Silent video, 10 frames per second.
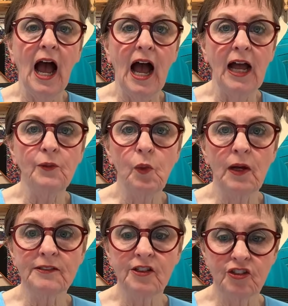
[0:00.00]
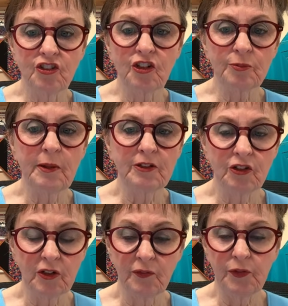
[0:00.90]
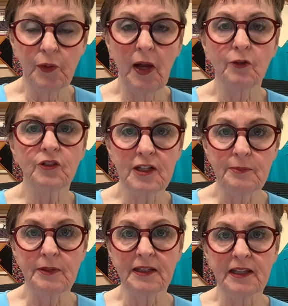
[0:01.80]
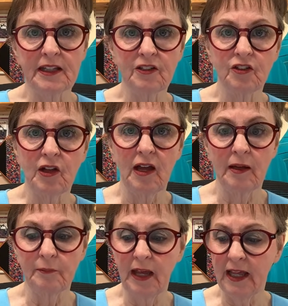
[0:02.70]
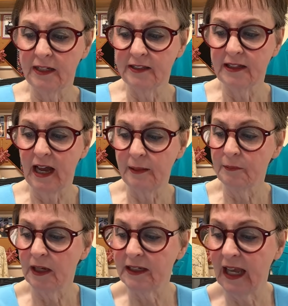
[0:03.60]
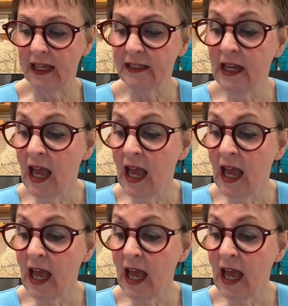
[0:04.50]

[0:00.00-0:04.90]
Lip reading: I wanted to just mention a few housekeeping things ahead of time. Again,